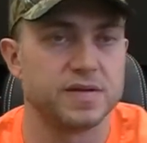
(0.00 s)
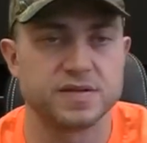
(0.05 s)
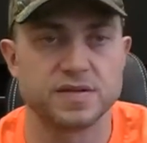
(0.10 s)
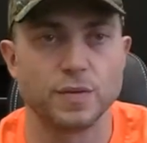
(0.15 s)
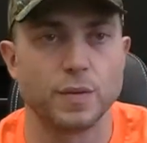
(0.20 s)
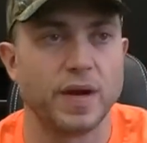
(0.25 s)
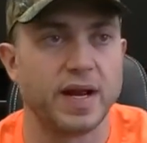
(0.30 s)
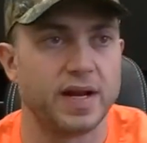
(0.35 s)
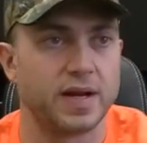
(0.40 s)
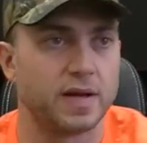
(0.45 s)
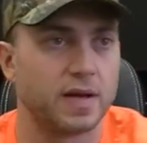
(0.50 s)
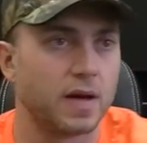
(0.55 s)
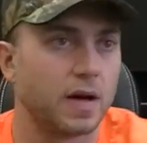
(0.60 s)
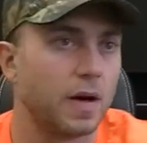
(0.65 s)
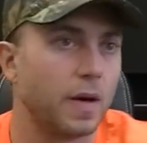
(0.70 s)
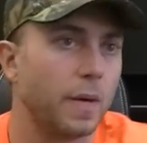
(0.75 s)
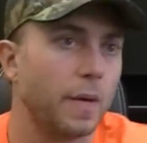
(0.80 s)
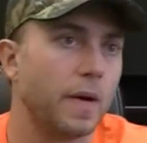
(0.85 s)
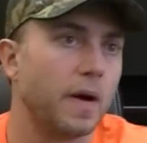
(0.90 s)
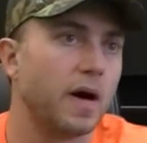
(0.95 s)
the way to
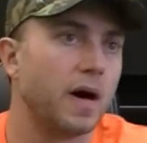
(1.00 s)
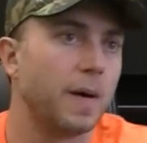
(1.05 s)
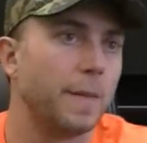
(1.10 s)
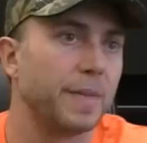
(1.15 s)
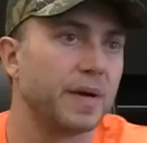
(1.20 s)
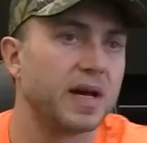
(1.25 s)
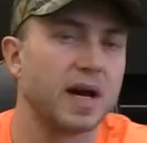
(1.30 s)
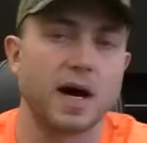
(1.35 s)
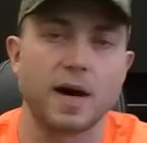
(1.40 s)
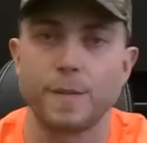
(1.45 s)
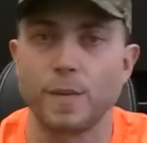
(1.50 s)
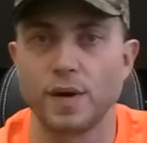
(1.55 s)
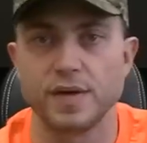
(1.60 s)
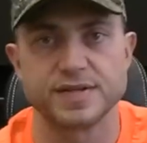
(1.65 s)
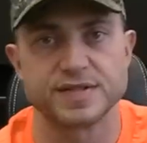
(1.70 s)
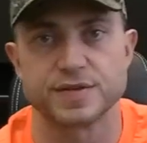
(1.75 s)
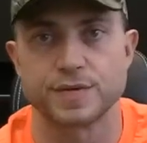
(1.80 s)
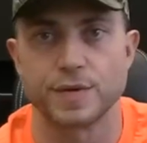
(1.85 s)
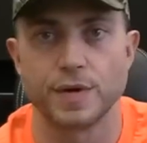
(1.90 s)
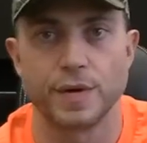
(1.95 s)
go. Cowboy
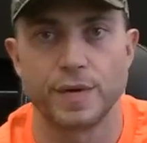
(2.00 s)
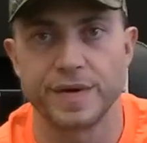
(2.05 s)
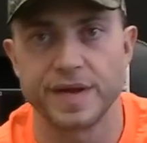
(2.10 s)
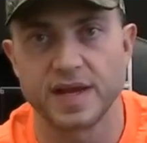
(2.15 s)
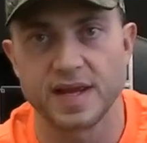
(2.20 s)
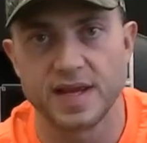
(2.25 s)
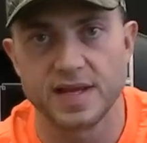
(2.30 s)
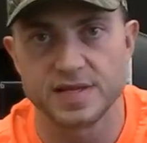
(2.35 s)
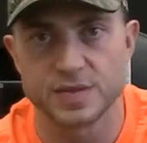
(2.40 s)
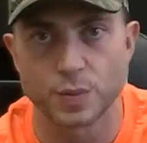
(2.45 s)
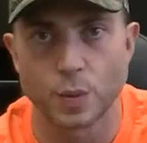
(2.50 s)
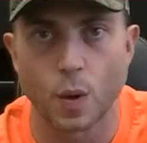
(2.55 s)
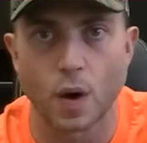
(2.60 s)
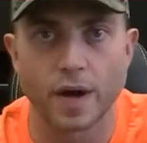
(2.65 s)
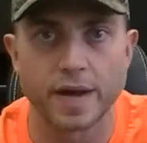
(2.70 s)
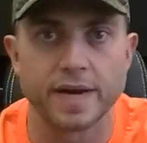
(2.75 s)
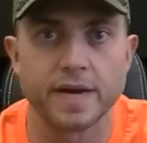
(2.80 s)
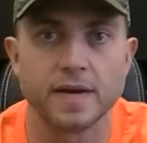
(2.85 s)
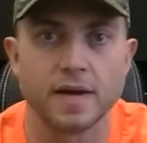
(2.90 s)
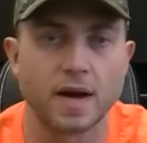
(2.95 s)
Cerrone, he's
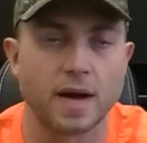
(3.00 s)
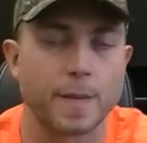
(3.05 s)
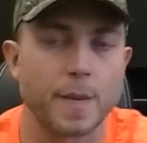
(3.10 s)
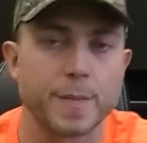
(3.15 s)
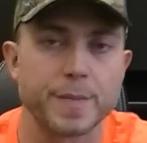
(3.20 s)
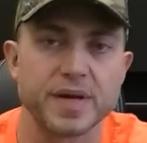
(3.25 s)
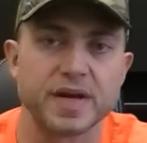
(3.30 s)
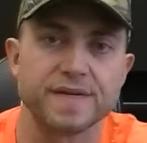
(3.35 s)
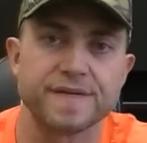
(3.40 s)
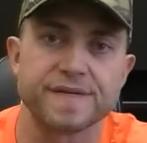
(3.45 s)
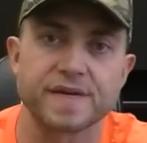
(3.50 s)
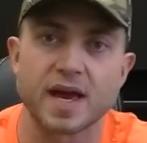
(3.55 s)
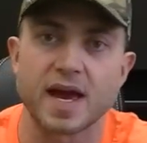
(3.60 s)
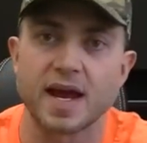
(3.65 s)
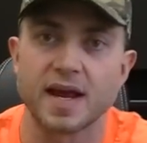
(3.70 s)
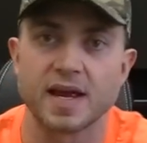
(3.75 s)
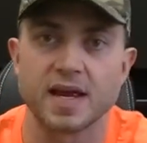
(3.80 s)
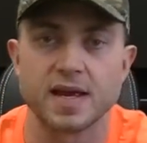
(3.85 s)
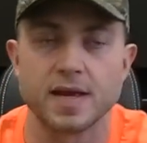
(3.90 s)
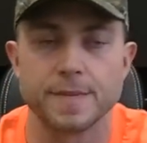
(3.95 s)
one. I'm a big
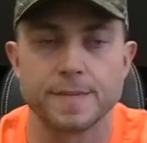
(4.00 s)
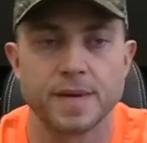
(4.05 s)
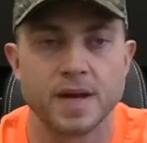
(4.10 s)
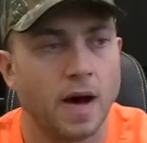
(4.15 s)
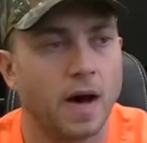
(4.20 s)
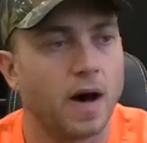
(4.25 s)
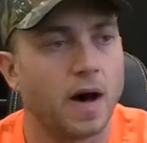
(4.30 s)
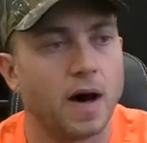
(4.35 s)
fan of him.